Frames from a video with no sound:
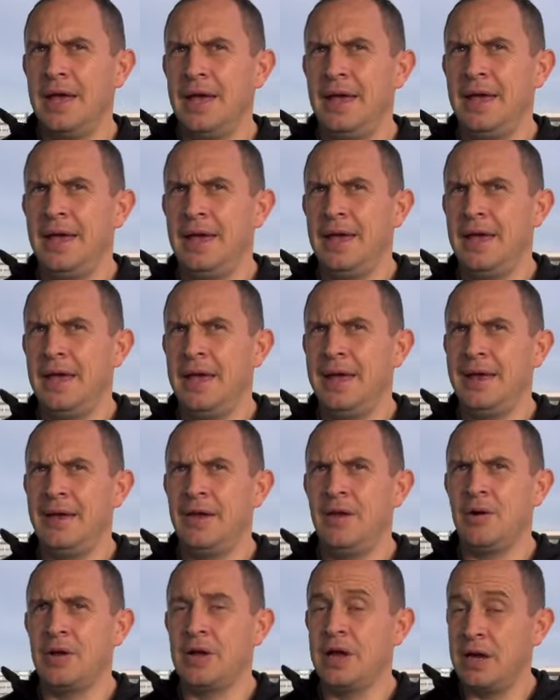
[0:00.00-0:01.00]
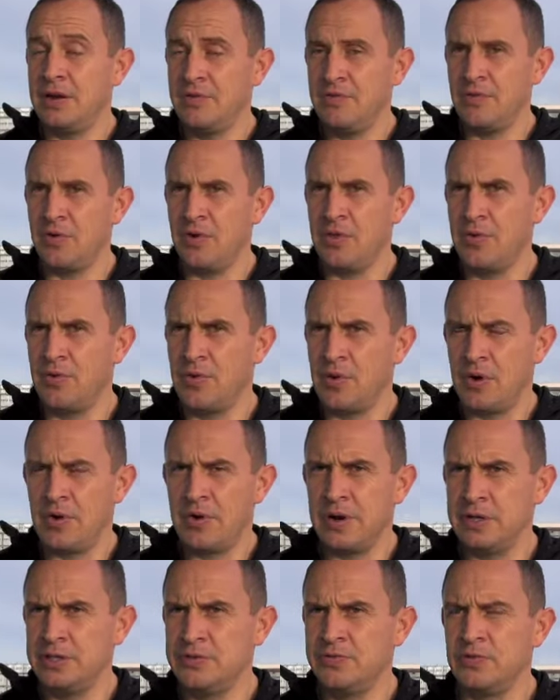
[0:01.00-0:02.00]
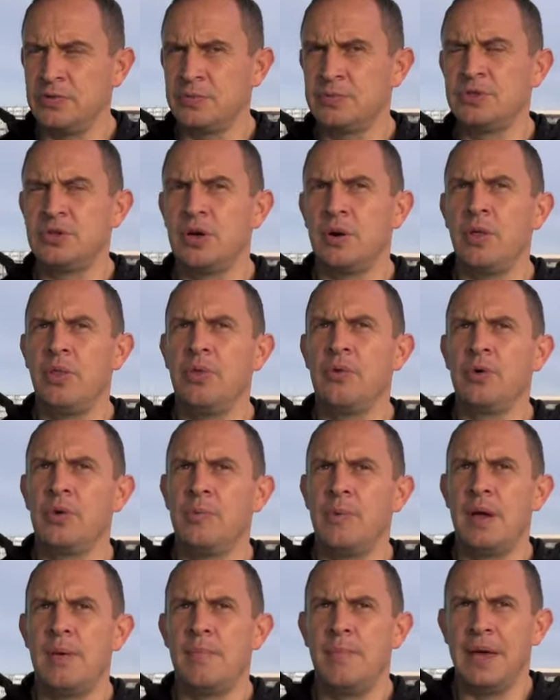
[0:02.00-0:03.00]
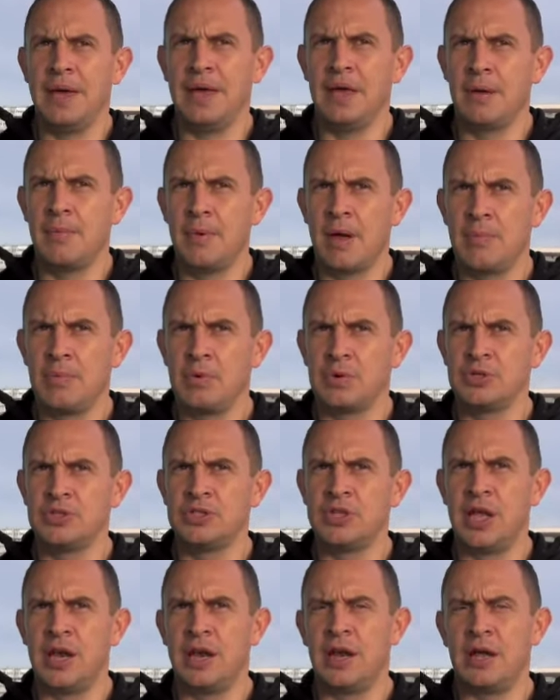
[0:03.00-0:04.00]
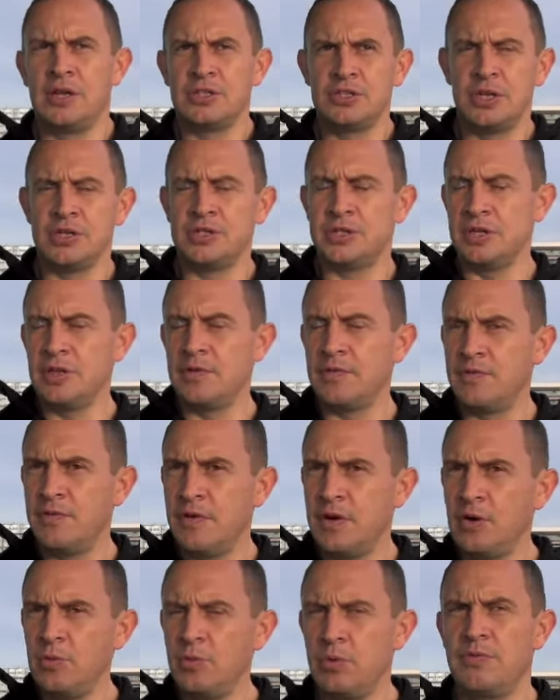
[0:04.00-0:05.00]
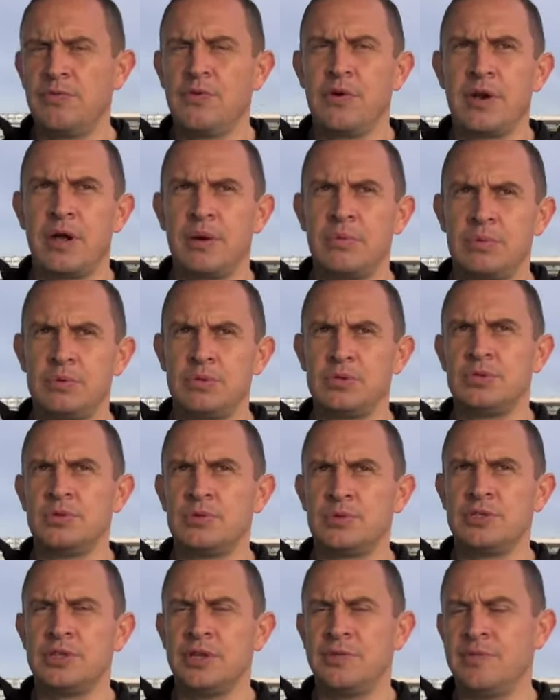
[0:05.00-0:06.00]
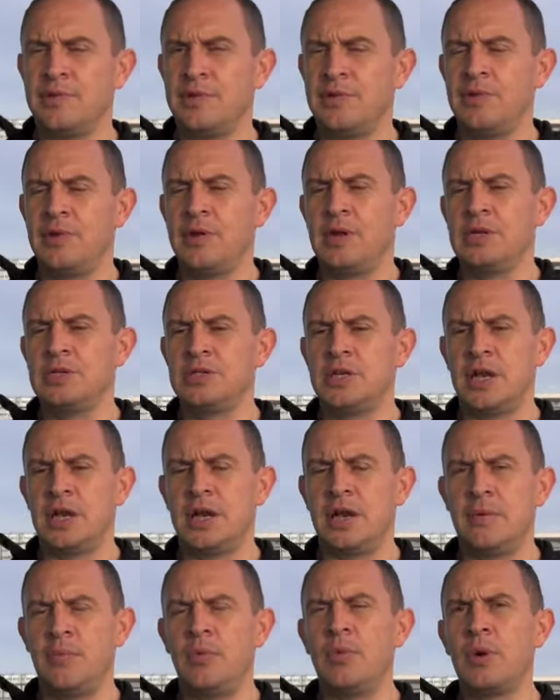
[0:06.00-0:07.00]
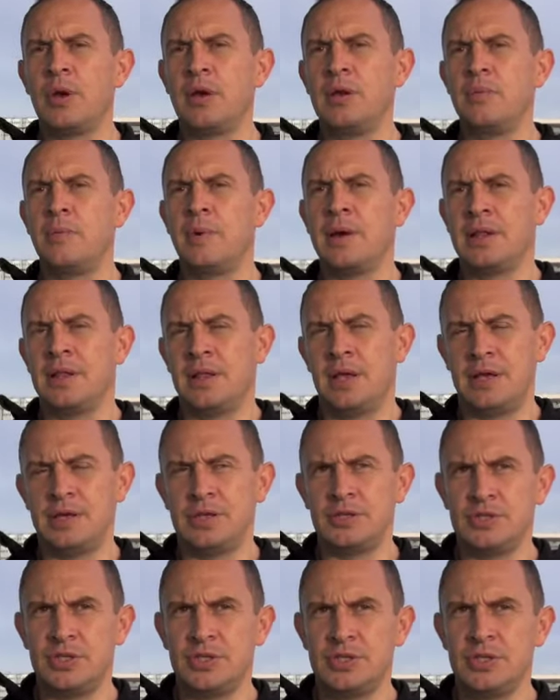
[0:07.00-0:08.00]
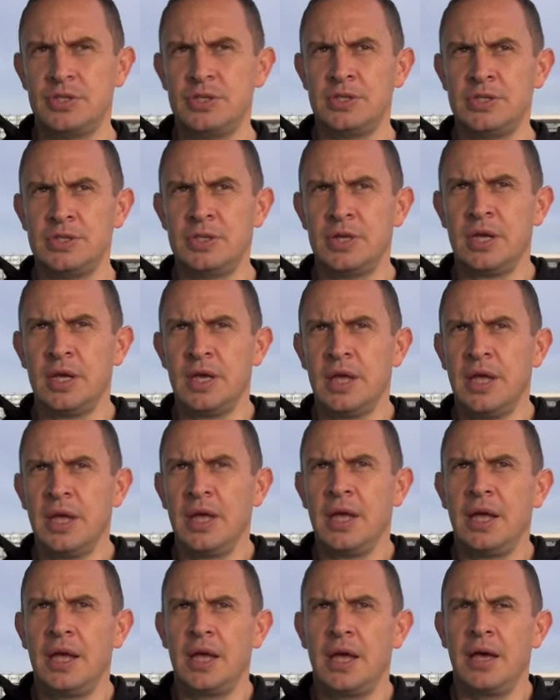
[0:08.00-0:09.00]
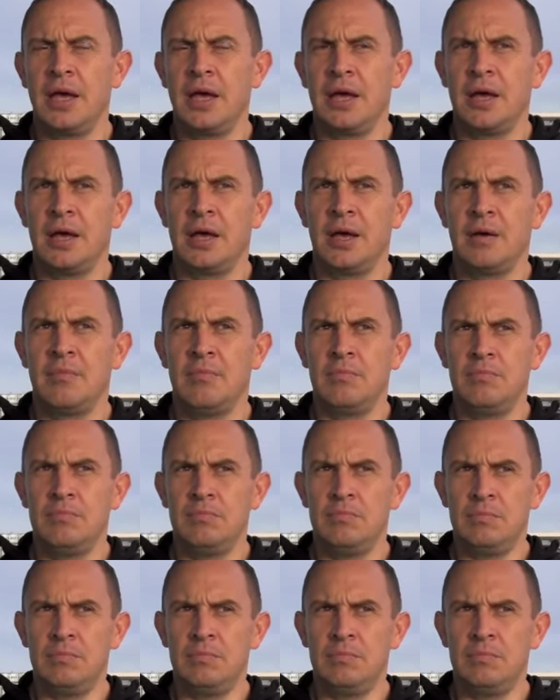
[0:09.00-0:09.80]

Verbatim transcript: and I can't find the right race for him. So I thought about backing him up on Saturday. So he's in the field. We've got up until 7:30 Saturday morning to make that decision. Um,